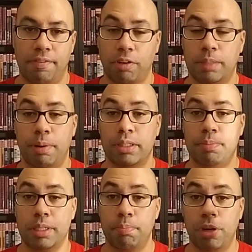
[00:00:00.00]
First appearance
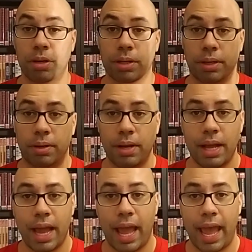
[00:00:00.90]
of Mr. Miracle.
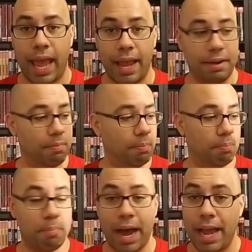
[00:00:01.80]
And
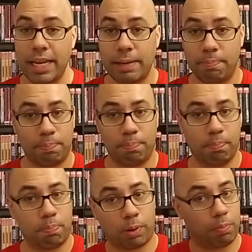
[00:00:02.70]
my
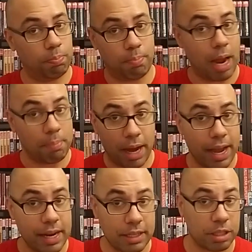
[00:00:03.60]

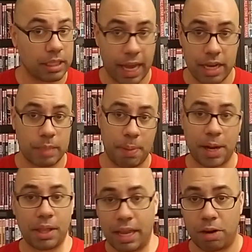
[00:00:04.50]
mind is just kind of
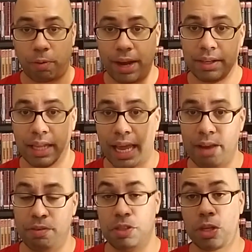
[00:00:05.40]
speculating around
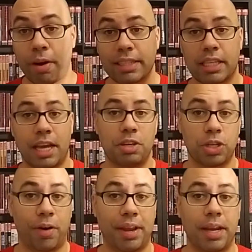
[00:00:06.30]
that with Darkseid
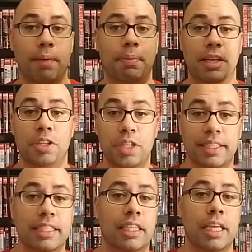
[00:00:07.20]
showing up in the
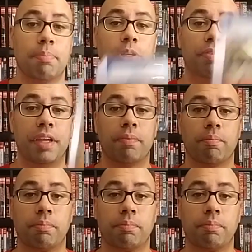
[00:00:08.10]
Justice League movie,